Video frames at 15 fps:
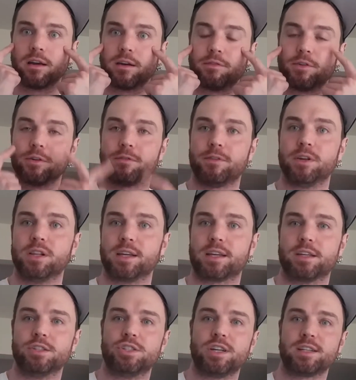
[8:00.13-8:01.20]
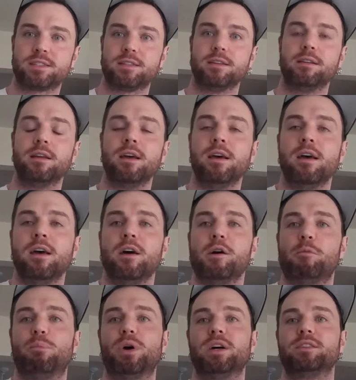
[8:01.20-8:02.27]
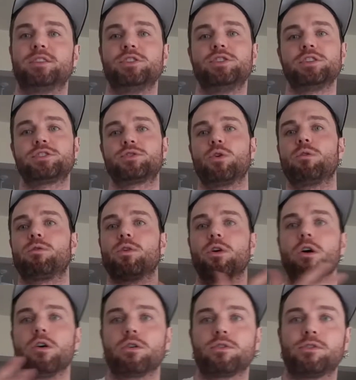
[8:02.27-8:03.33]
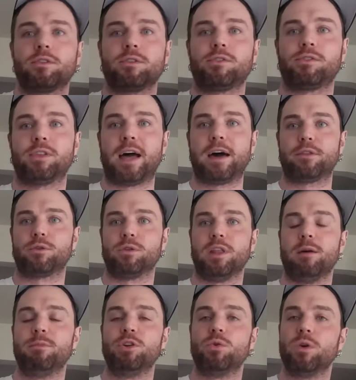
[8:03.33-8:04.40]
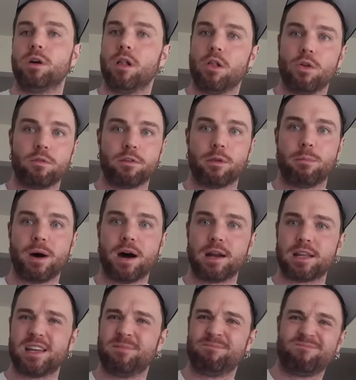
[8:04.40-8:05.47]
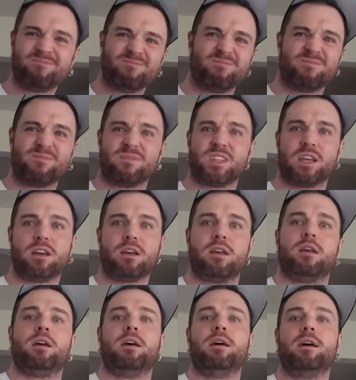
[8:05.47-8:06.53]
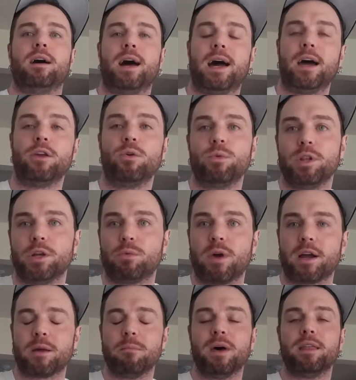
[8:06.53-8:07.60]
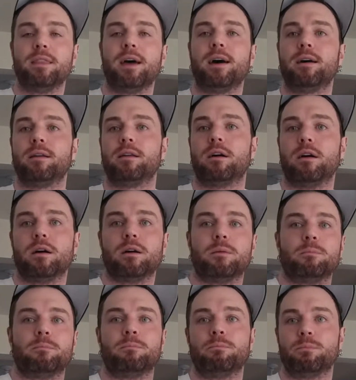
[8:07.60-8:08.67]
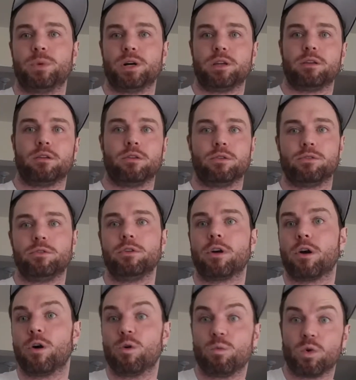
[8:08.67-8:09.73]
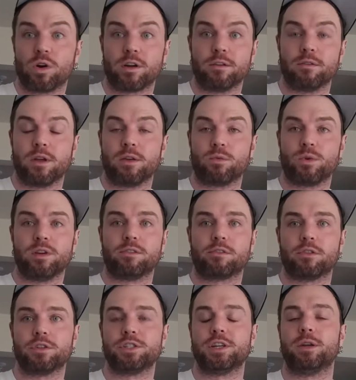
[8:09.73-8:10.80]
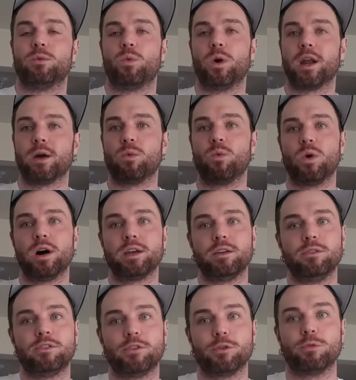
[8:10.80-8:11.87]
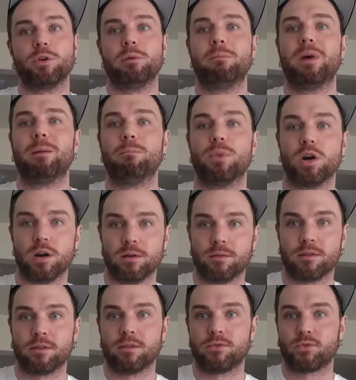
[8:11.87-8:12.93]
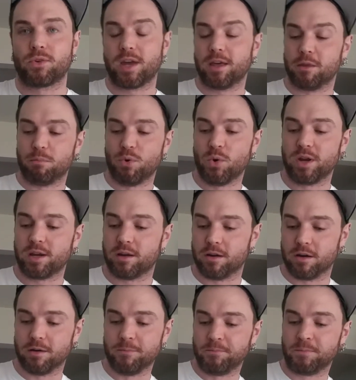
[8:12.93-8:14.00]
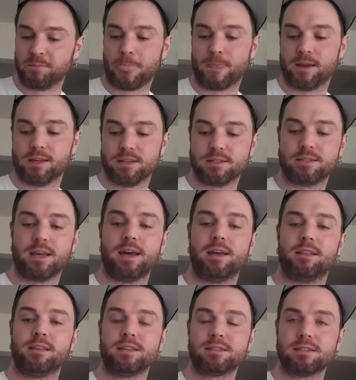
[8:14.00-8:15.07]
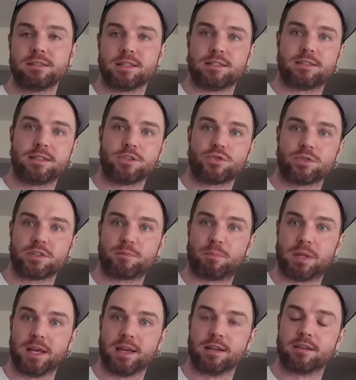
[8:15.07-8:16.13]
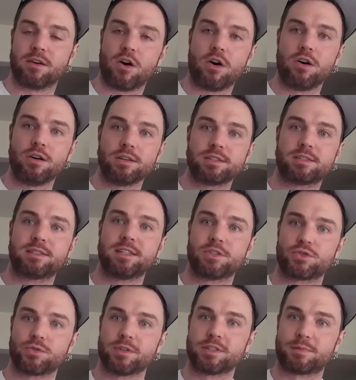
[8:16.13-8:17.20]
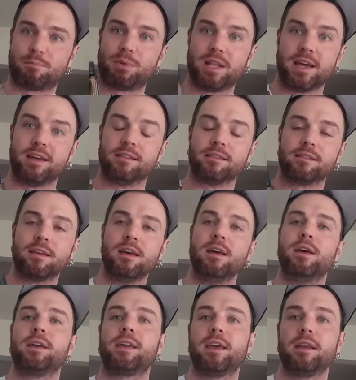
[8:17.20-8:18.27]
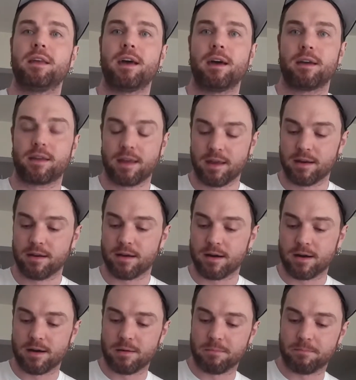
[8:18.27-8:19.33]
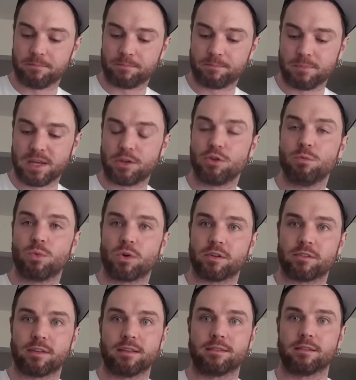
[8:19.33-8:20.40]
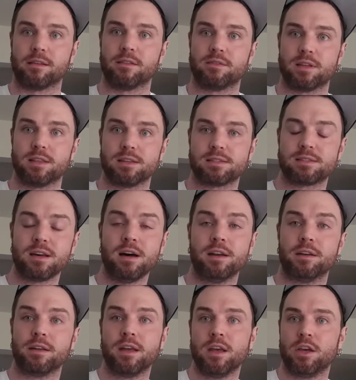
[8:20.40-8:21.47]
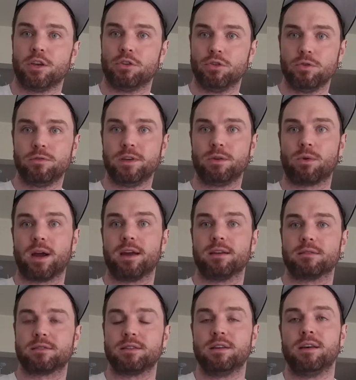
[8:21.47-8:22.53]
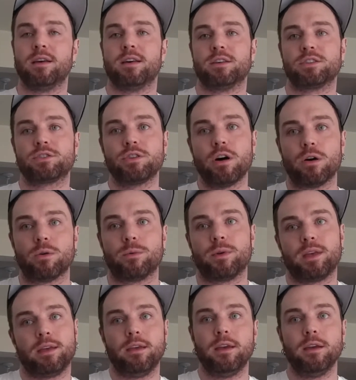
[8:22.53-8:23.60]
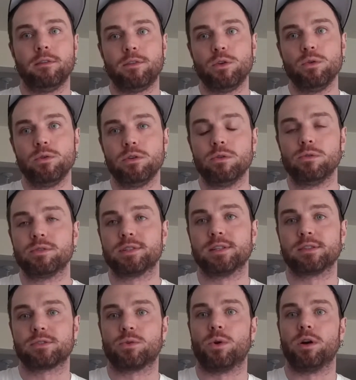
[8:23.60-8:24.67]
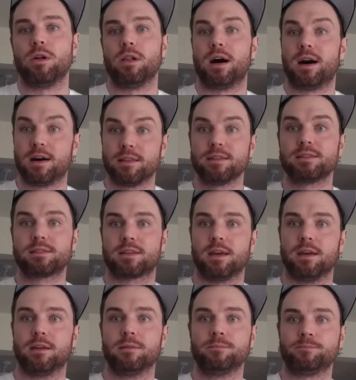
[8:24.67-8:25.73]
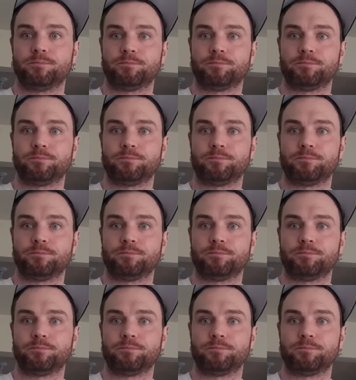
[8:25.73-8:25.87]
if you're feeling congested. But to just overall slather lemon oil all over the body, I don't really recommend that. But do your homework and research it. What I want you to remember, okay, the point here is that this is a citrus blend. All citrus blends can make you more sensitive to the sun, UV rays. So if you use this oil on the skin